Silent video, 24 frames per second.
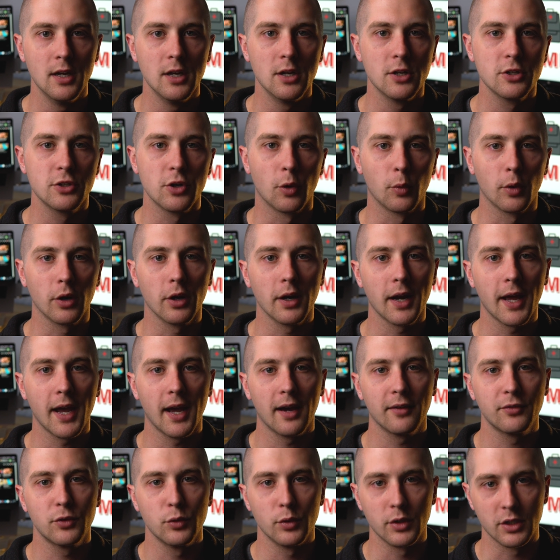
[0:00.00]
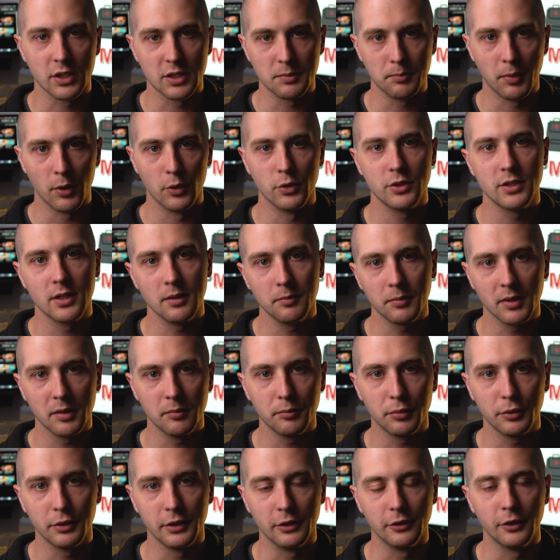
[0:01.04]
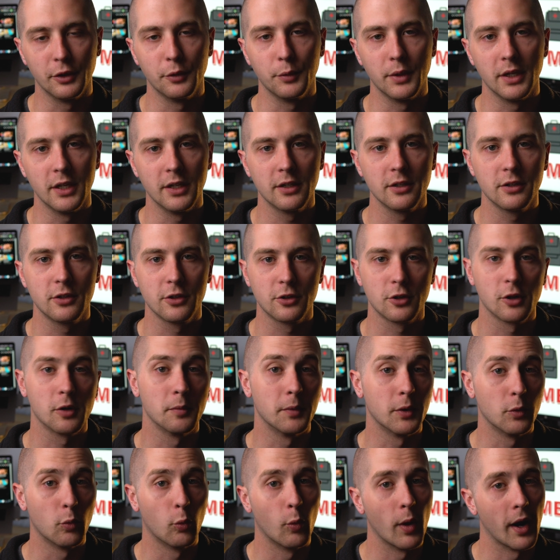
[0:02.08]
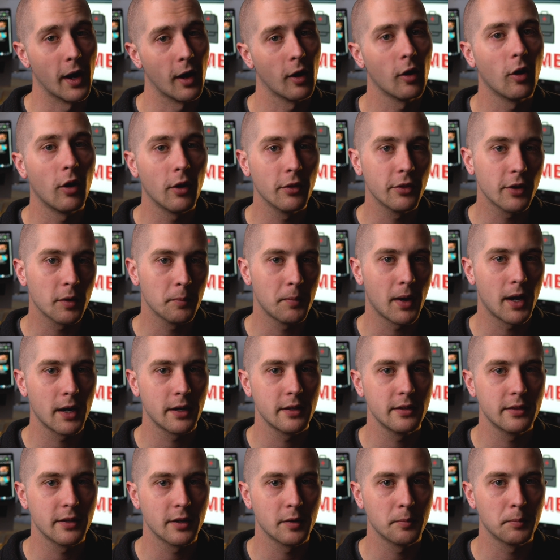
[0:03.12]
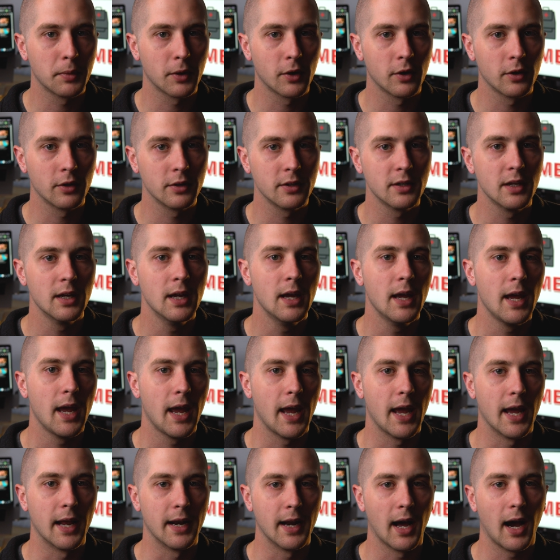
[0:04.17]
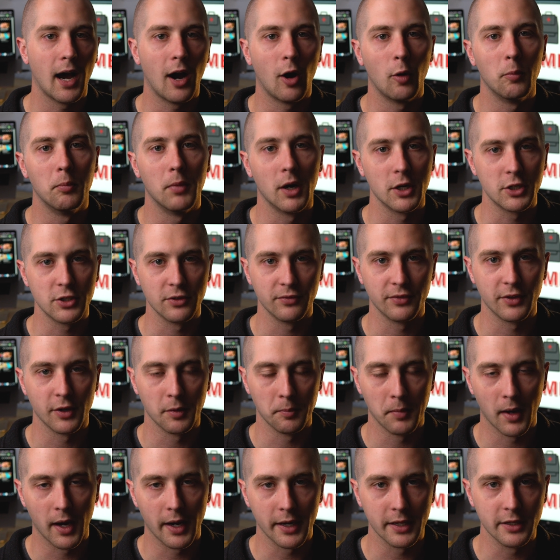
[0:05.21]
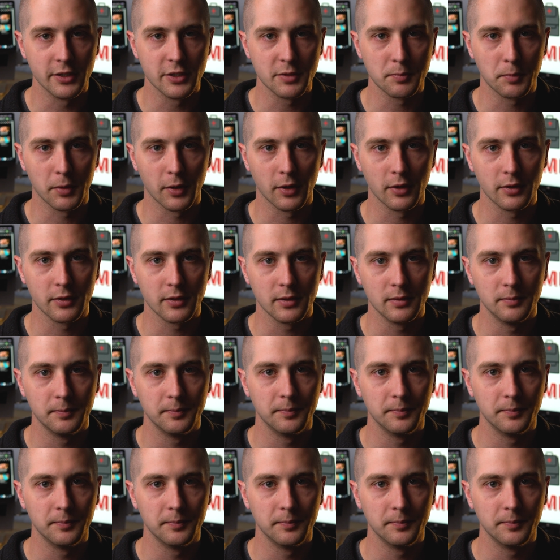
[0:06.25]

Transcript: So we're going to have to expose them completely. We need to determine where on their body they're burned and how much of their body is burned.